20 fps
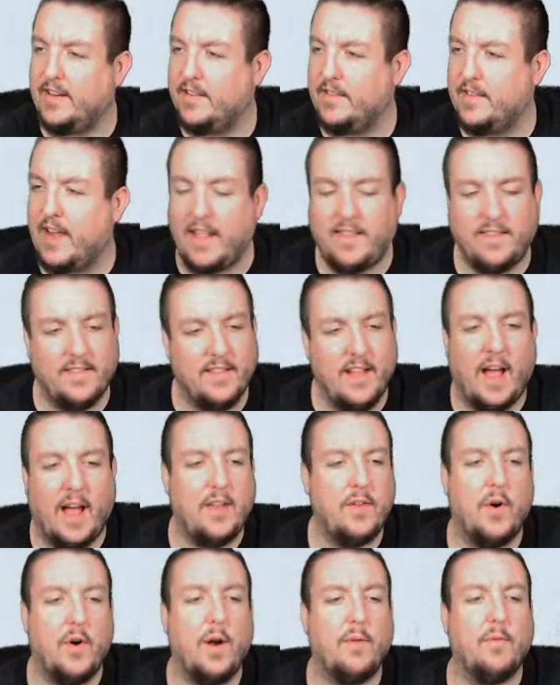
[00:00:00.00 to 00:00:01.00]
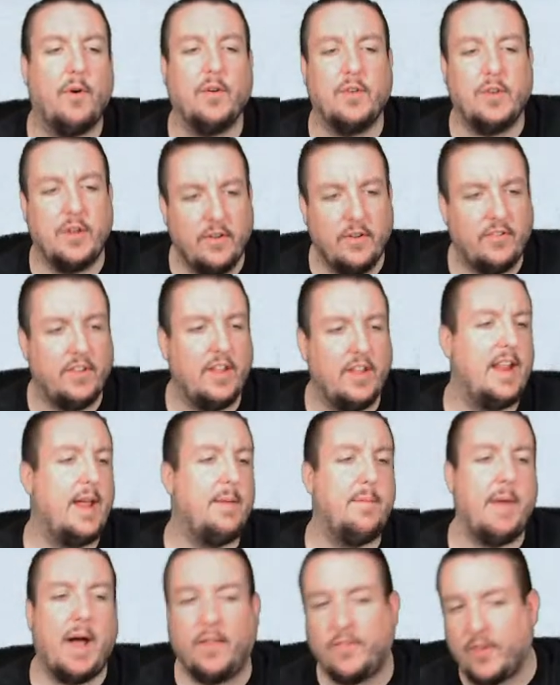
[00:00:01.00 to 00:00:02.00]
That's not normal. Usually they
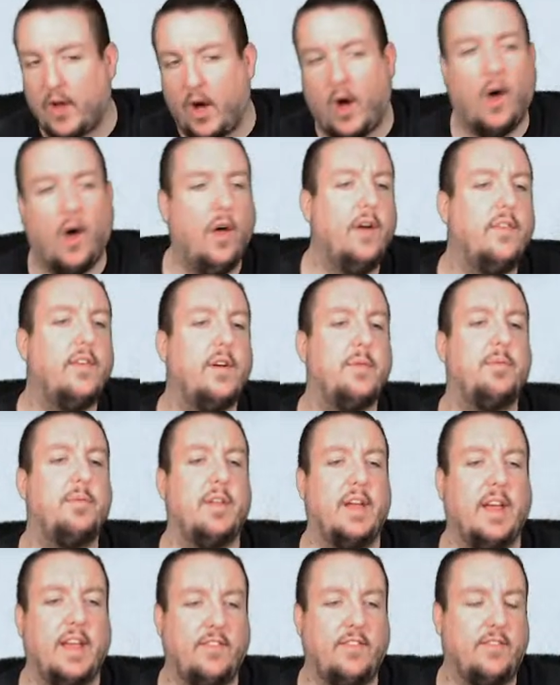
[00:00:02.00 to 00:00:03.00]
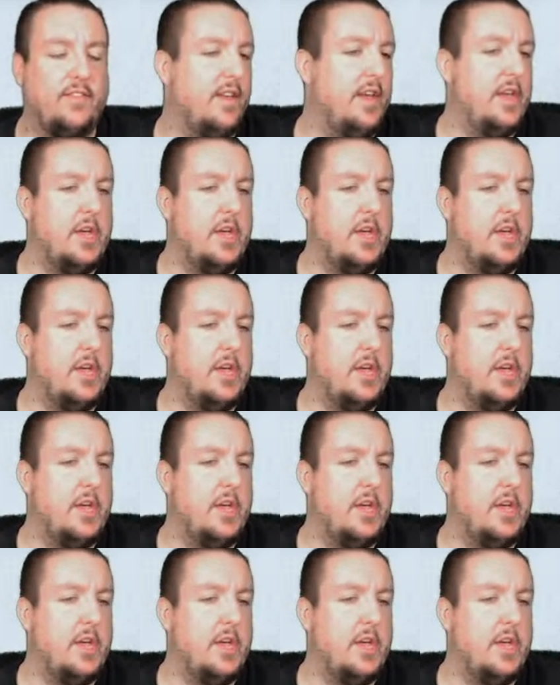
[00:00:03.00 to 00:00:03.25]
bounce all over the place.